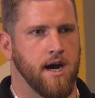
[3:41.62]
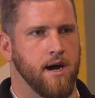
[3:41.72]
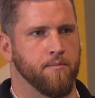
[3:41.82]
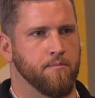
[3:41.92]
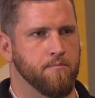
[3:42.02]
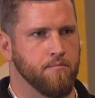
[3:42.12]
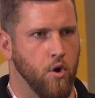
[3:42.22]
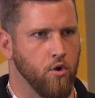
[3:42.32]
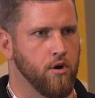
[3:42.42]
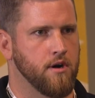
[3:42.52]

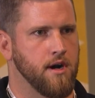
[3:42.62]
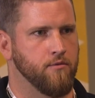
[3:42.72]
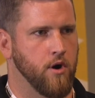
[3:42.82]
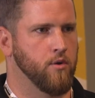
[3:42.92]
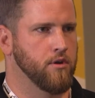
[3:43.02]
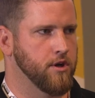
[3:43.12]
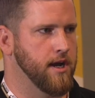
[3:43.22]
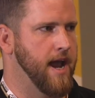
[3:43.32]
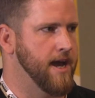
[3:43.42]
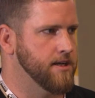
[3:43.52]
More of what we're
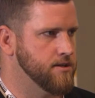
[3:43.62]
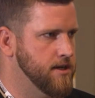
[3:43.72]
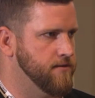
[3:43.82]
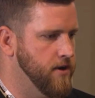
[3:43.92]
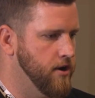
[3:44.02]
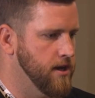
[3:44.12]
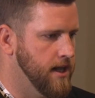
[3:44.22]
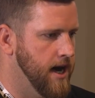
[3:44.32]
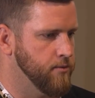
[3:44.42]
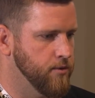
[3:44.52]
looking at is very in
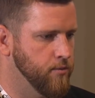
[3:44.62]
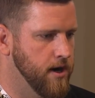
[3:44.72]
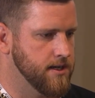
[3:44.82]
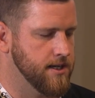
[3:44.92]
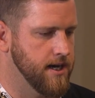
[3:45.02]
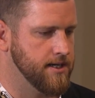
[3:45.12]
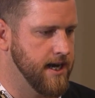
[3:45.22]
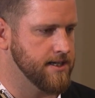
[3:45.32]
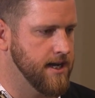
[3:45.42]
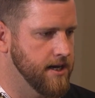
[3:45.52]
line with what
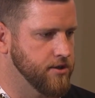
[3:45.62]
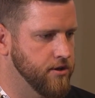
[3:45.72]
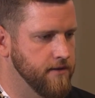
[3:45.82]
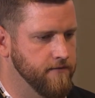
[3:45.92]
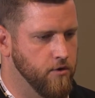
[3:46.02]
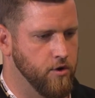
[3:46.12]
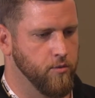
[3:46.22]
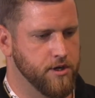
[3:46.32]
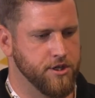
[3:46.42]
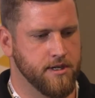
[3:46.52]
TxDOT is looking for,
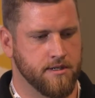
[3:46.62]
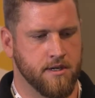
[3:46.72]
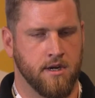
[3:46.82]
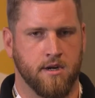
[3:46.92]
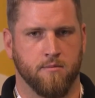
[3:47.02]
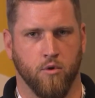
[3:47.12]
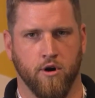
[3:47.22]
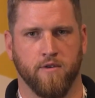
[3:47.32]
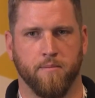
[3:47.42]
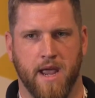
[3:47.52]
which is
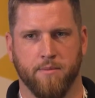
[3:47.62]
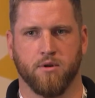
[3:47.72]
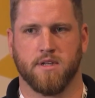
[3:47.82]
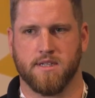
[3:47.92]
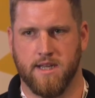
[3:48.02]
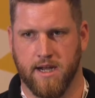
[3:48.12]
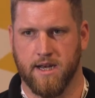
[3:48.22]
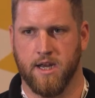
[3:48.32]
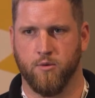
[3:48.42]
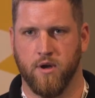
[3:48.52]
more of a paperless
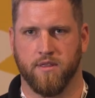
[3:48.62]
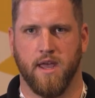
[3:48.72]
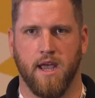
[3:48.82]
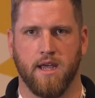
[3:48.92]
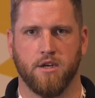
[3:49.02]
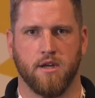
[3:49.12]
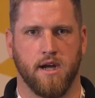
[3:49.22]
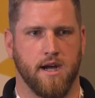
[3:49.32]
ticketing with a